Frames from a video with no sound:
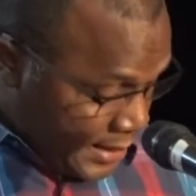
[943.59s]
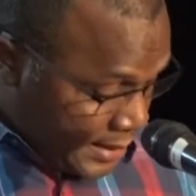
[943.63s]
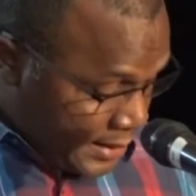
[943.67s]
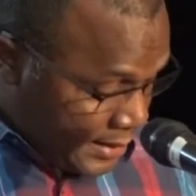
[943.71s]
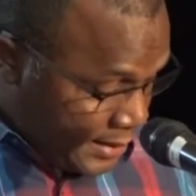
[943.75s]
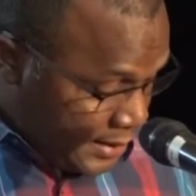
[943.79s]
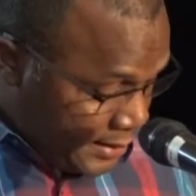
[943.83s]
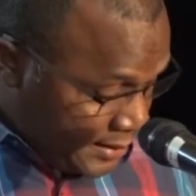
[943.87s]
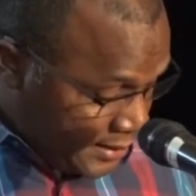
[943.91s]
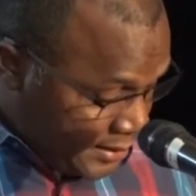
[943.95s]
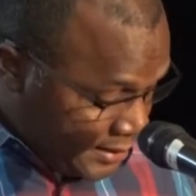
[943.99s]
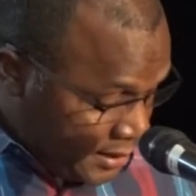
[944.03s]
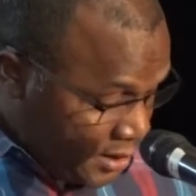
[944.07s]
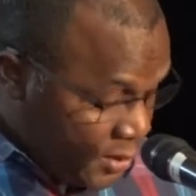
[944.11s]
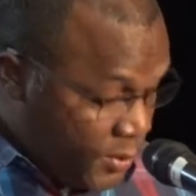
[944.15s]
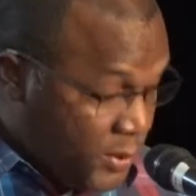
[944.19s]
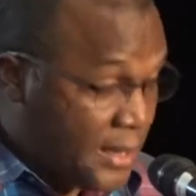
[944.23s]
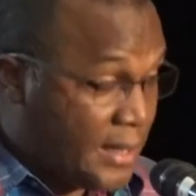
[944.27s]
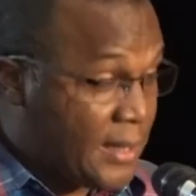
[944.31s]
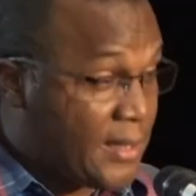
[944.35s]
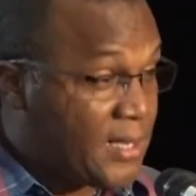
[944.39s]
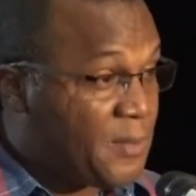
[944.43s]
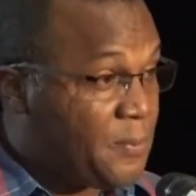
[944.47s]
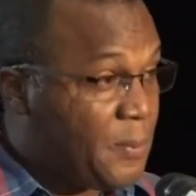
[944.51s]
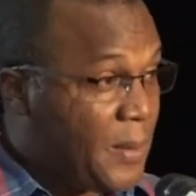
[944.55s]
This year we're
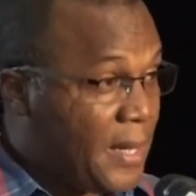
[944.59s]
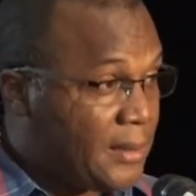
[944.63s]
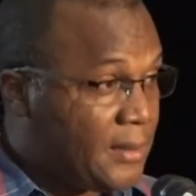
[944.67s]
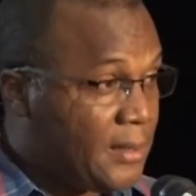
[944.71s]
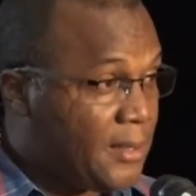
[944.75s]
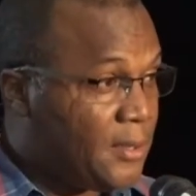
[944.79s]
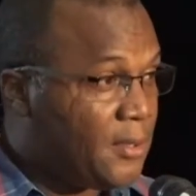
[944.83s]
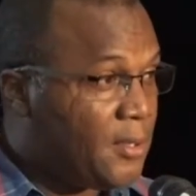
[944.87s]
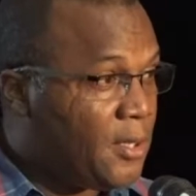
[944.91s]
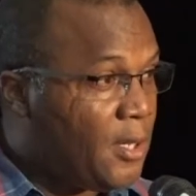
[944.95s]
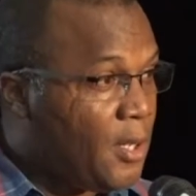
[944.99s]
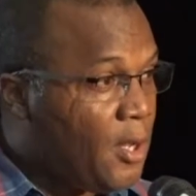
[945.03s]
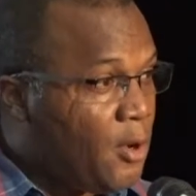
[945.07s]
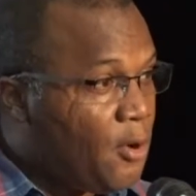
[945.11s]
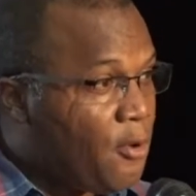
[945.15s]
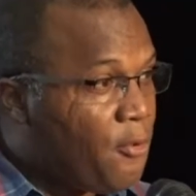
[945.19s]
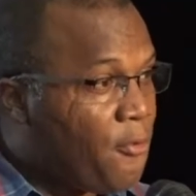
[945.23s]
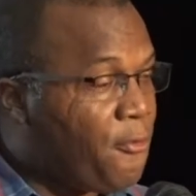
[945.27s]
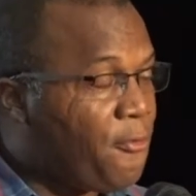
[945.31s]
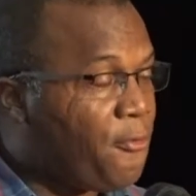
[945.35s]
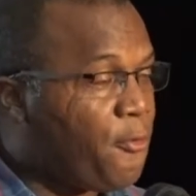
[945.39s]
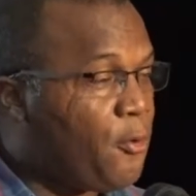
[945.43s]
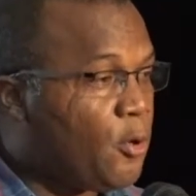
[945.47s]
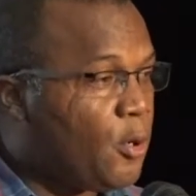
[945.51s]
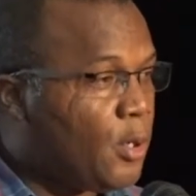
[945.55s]
expecting
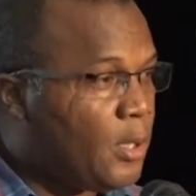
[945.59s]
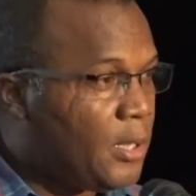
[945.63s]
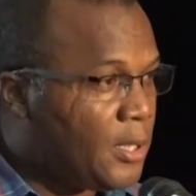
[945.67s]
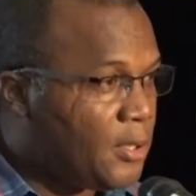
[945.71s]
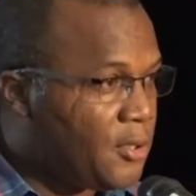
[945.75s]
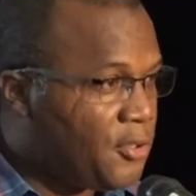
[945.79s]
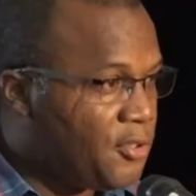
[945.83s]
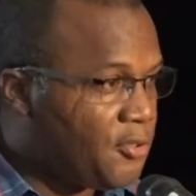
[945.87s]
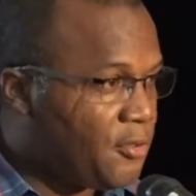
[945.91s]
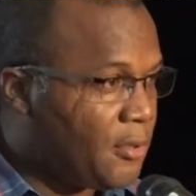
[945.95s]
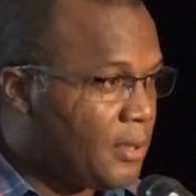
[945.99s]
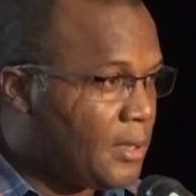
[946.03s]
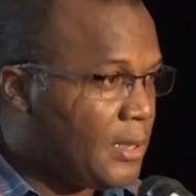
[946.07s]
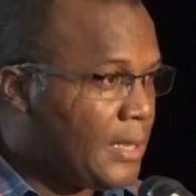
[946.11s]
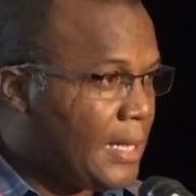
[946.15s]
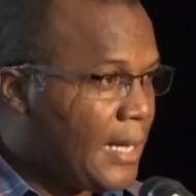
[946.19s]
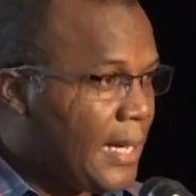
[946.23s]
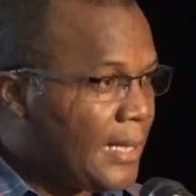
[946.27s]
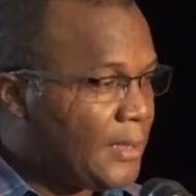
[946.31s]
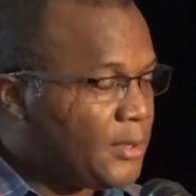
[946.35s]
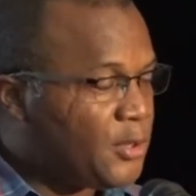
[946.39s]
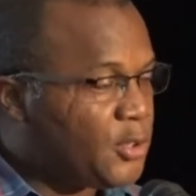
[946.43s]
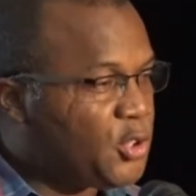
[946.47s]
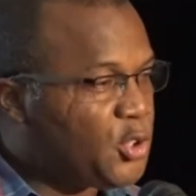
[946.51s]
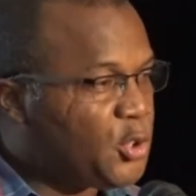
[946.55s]

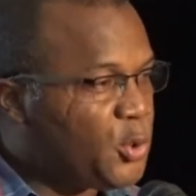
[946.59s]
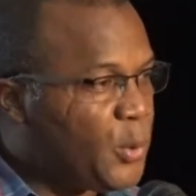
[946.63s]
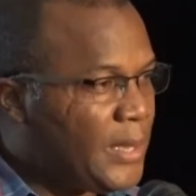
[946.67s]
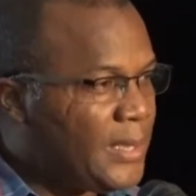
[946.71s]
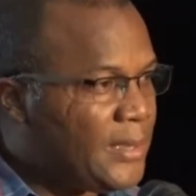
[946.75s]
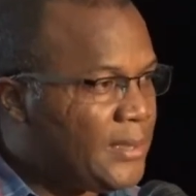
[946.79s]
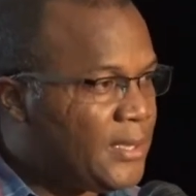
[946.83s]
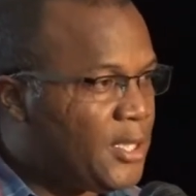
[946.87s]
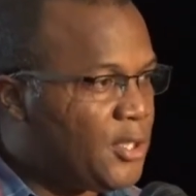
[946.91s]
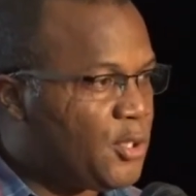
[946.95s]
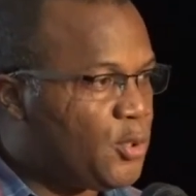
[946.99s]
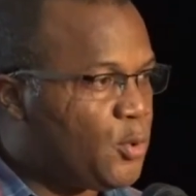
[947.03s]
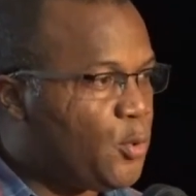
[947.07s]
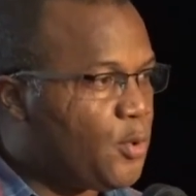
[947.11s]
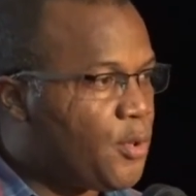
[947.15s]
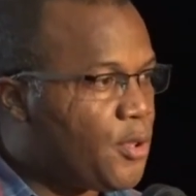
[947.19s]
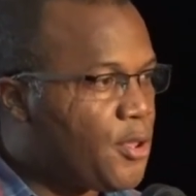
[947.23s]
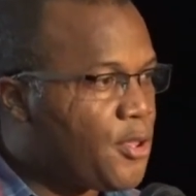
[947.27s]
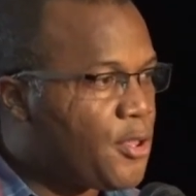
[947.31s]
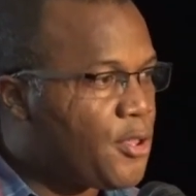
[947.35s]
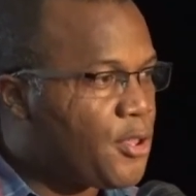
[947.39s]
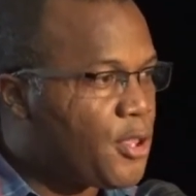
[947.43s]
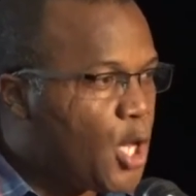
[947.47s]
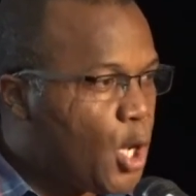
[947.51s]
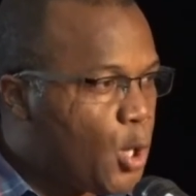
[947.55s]

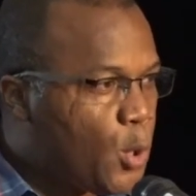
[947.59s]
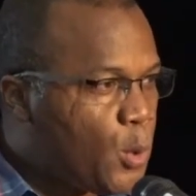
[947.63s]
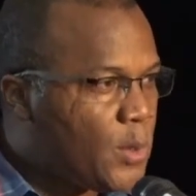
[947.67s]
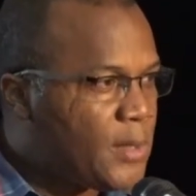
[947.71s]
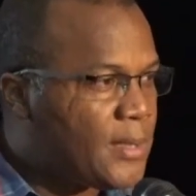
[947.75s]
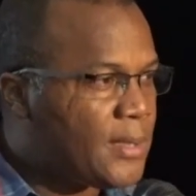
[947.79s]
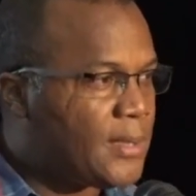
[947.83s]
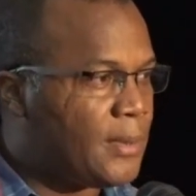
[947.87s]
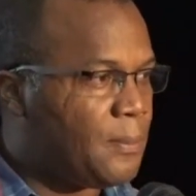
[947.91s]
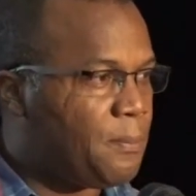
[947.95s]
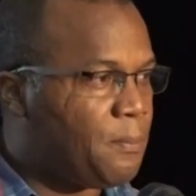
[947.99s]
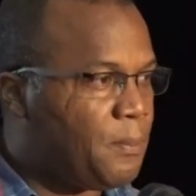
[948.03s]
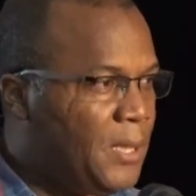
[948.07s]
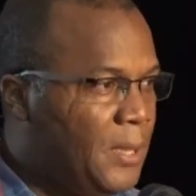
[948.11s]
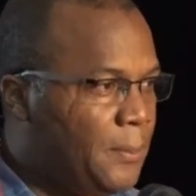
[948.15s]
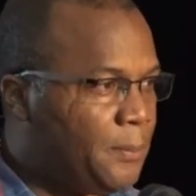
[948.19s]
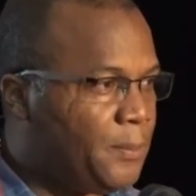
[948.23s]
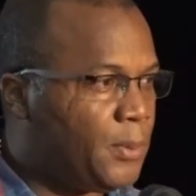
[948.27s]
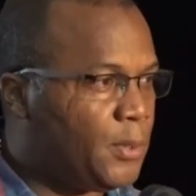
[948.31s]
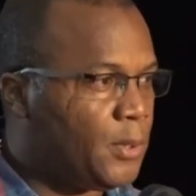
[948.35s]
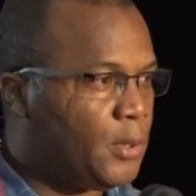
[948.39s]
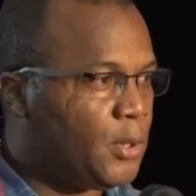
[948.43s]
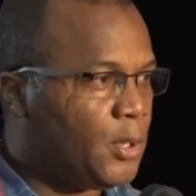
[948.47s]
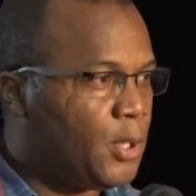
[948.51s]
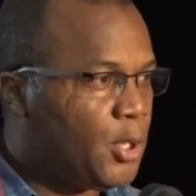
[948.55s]
422,000
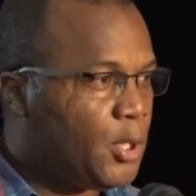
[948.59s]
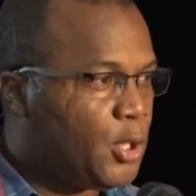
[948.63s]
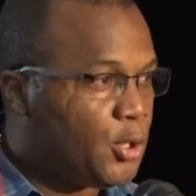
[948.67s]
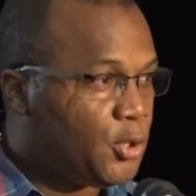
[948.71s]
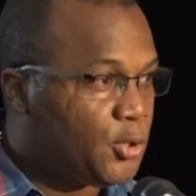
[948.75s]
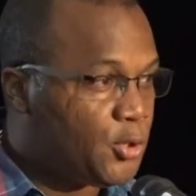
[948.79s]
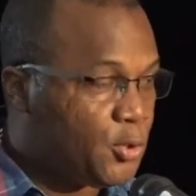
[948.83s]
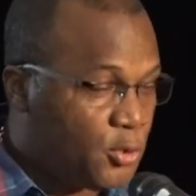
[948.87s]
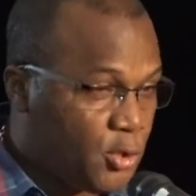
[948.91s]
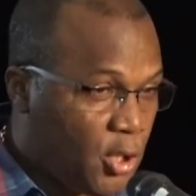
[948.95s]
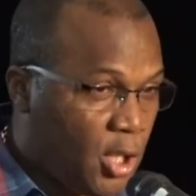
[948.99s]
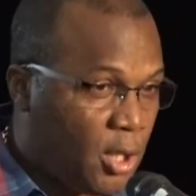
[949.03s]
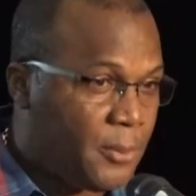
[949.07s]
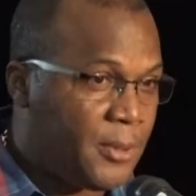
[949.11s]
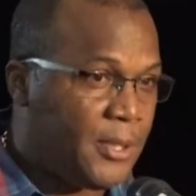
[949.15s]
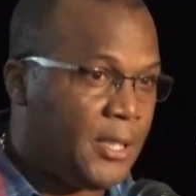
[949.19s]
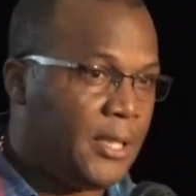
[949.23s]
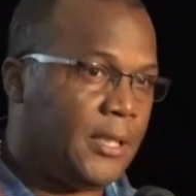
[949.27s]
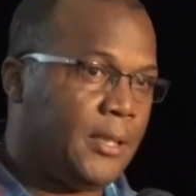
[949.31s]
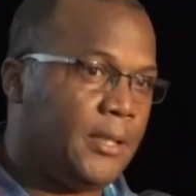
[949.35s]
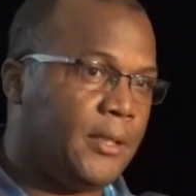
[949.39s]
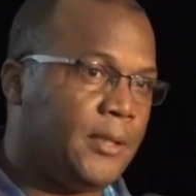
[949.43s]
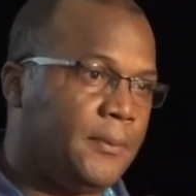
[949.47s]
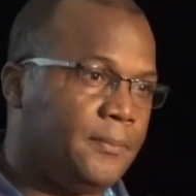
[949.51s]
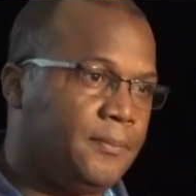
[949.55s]
people to
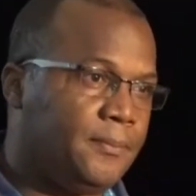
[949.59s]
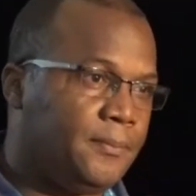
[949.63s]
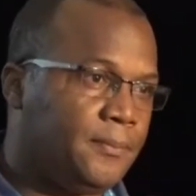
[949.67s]
Dominica.